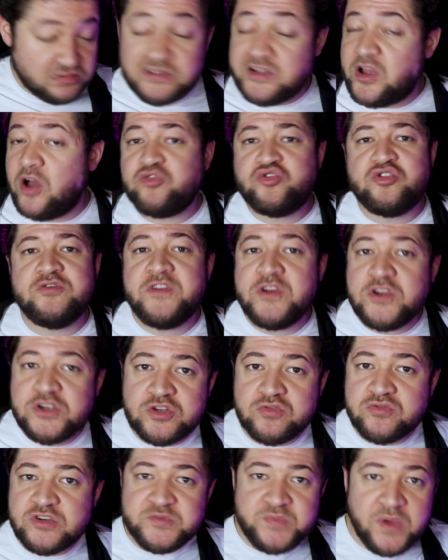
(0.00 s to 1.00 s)

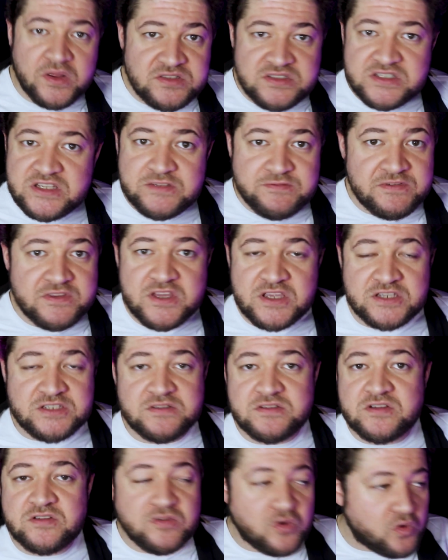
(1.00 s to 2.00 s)
controversial responses for this
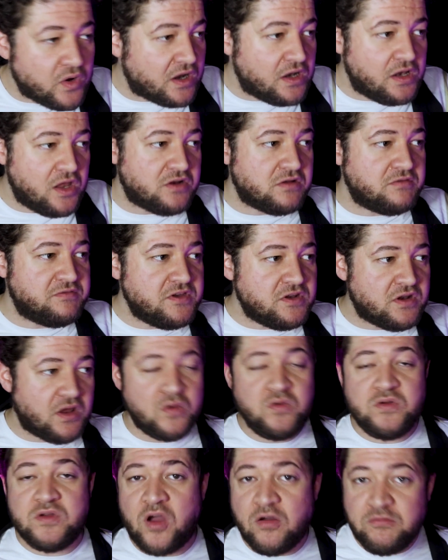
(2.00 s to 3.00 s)
and quite a lot of,
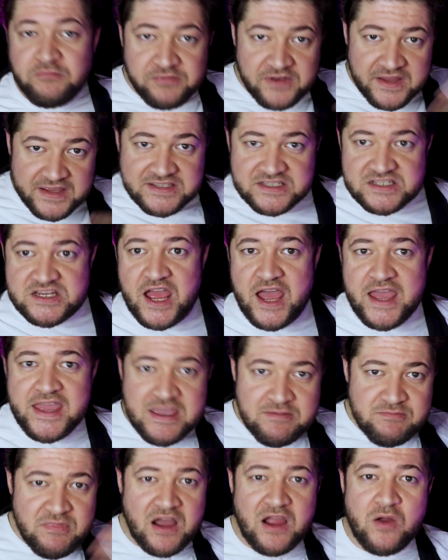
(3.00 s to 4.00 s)
conflict and
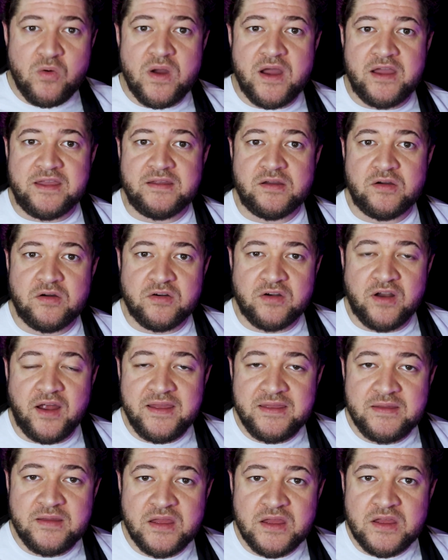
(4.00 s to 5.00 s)
hate my way, all
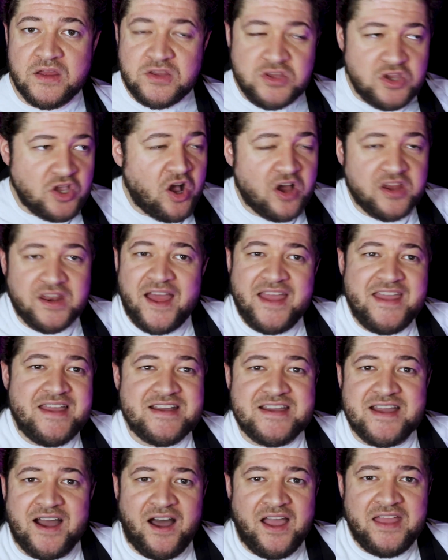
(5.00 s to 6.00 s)
right? You can't hate
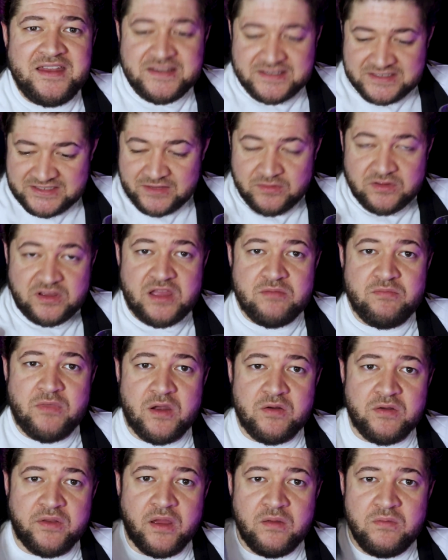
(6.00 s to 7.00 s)
a guy in a silk
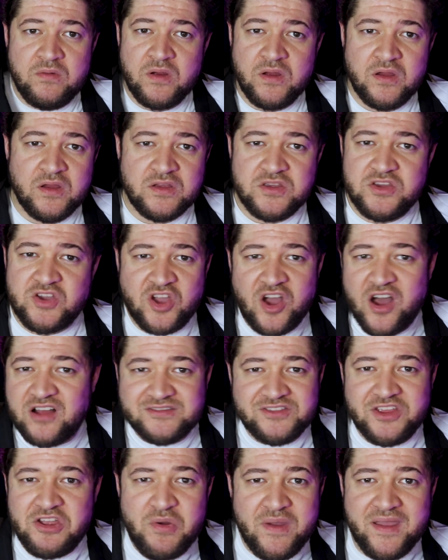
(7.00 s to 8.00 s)
kimono. You
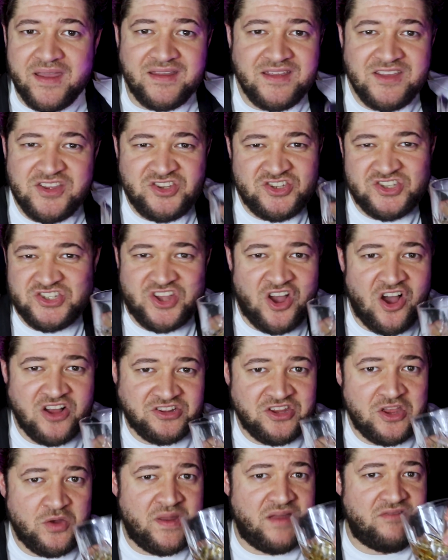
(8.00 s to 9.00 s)
can't do it. You just
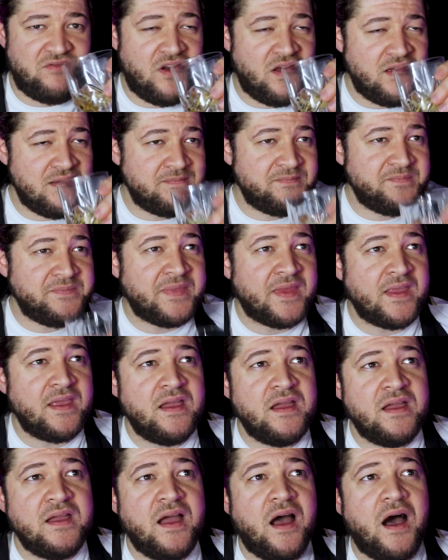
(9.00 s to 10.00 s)
can't do it, right?
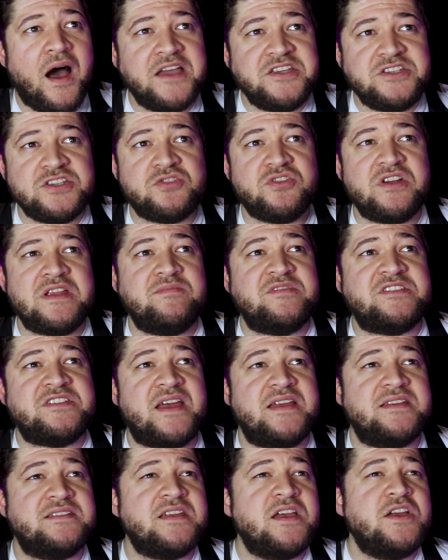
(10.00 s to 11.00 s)
Ice Cream
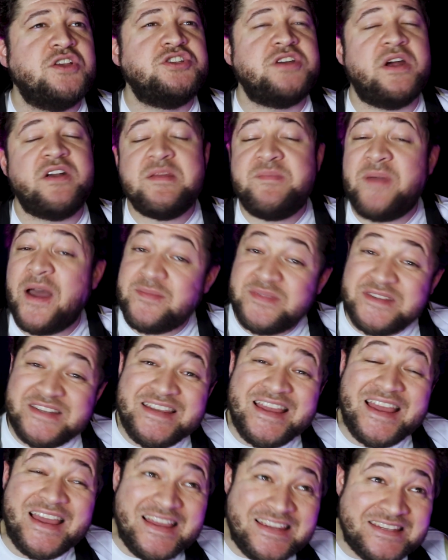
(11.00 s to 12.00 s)
says, Cherry
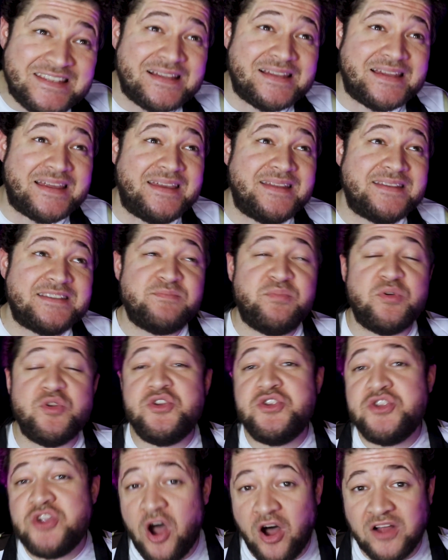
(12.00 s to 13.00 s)
Pepsi is elite, but
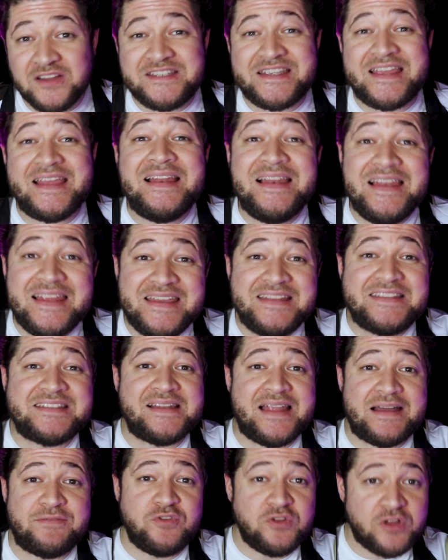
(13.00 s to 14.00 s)
not elite
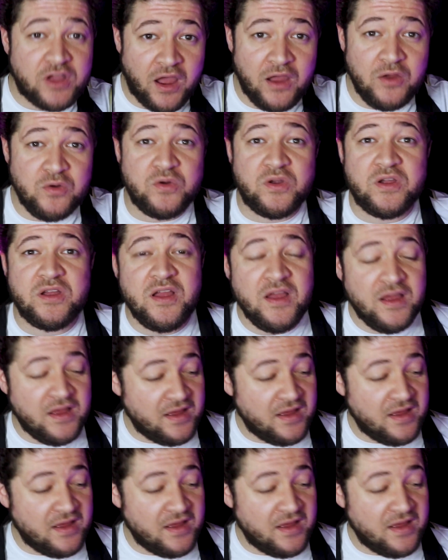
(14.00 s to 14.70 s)
level Coke.